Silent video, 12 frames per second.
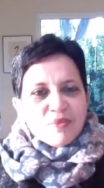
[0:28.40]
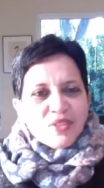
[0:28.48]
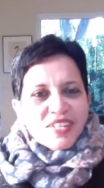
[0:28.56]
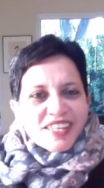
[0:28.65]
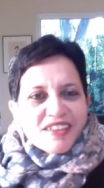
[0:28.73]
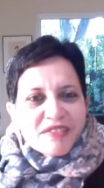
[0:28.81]

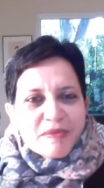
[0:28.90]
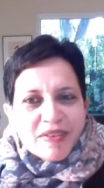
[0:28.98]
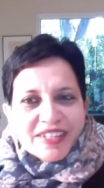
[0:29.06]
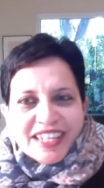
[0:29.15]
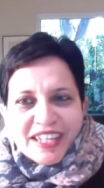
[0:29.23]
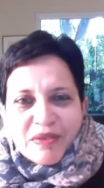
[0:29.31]
morning,
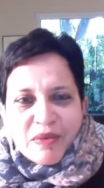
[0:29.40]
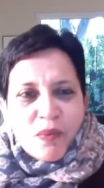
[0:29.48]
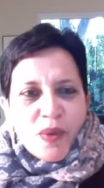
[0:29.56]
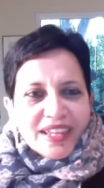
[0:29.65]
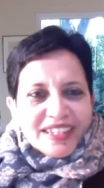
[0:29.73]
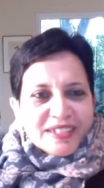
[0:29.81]
everybody.
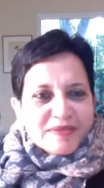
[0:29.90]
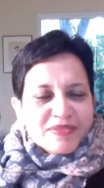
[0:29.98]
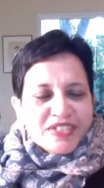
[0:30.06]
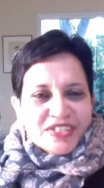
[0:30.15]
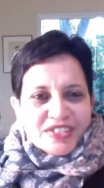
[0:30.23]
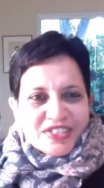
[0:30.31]

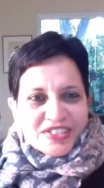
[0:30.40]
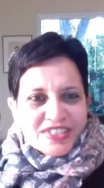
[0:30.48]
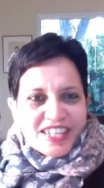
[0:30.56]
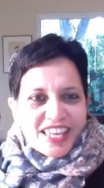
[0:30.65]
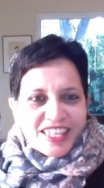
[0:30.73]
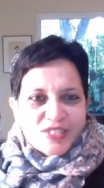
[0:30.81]
Welcome to
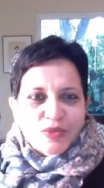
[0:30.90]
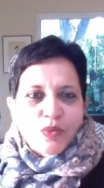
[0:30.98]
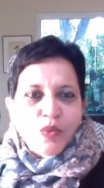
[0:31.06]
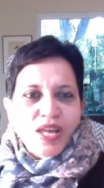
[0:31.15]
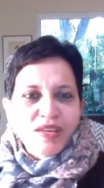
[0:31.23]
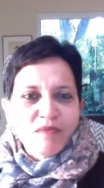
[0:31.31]
today's
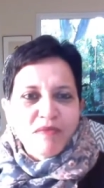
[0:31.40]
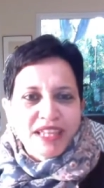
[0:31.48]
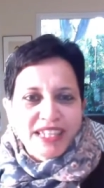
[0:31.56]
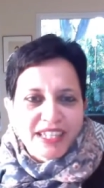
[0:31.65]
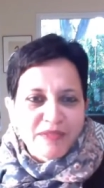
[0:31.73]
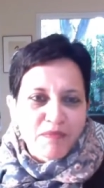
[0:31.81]
1
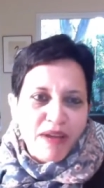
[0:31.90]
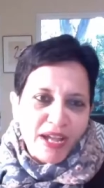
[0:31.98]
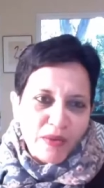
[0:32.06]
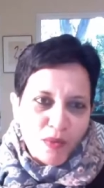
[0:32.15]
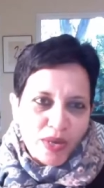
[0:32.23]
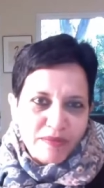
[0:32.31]
million
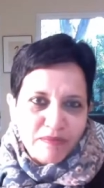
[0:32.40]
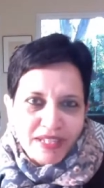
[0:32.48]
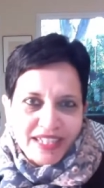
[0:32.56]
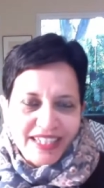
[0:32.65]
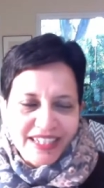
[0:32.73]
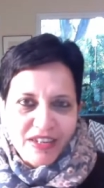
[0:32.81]
by 1
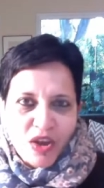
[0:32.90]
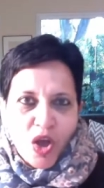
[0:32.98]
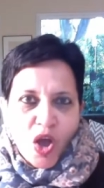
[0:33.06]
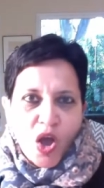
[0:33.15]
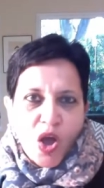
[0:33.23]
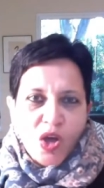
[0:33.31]
million
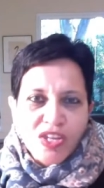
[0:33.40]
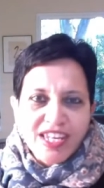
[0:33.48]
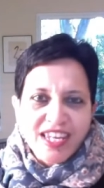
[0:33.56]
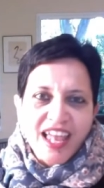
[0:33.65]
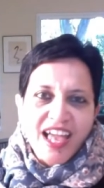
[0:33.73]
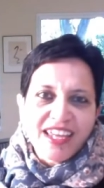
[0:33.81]

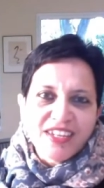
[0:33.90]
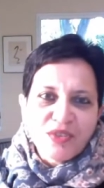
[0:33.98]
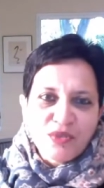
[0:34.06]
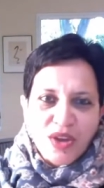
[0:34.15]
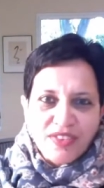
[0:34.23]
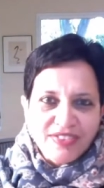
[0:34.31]

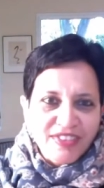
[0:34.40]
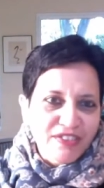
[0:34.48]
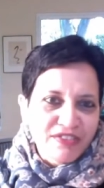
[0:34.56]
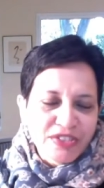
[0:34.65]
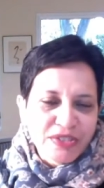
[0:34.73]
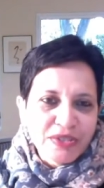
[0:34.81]
online
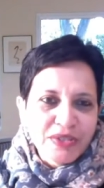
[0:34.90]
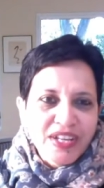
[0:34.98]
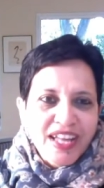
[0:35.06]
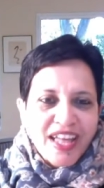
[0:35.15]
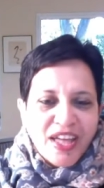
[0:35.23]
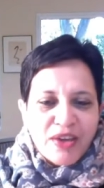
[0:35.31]
rendezvous.
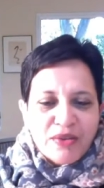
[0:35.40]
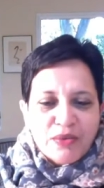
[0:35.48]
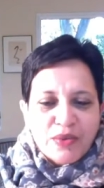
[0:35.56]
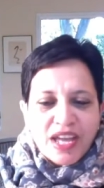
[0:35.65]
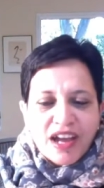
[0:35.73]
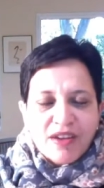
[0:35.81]

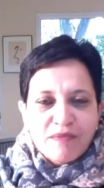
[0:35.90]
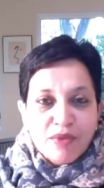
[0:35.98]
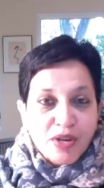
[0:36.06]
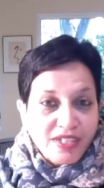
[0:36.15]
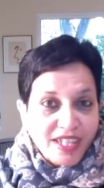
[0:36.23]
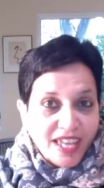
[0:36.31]
We are
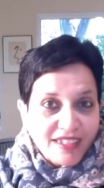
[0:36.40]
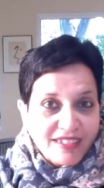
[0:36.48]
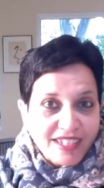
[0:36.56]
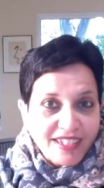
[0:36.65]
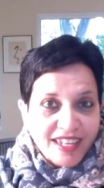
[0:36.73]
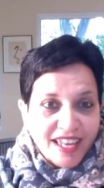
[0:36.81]

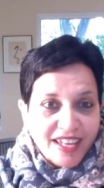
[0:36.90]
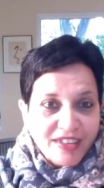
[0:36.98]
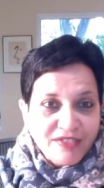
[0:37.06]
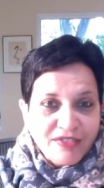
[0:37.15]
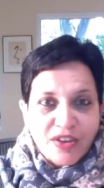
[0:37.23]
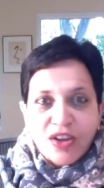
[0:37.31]
broadcasting
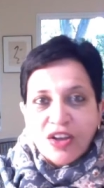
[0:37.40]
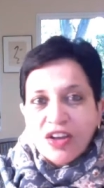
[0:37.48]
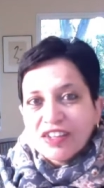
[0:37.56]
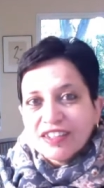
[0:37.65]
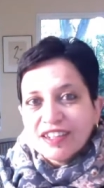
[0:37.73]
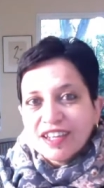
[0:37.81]
live
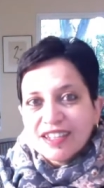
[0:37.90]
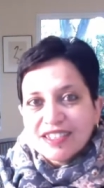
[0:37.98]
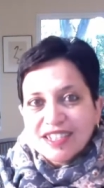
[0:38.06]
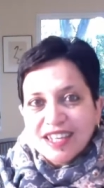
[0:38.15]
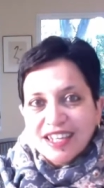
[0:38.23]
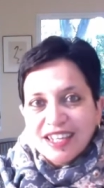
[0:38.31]
on
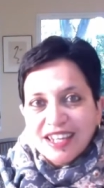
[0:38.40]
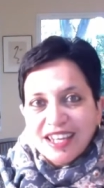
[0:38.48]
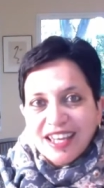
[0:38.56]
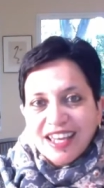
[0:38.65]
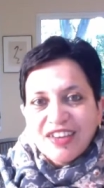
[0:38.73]
LinkedIn,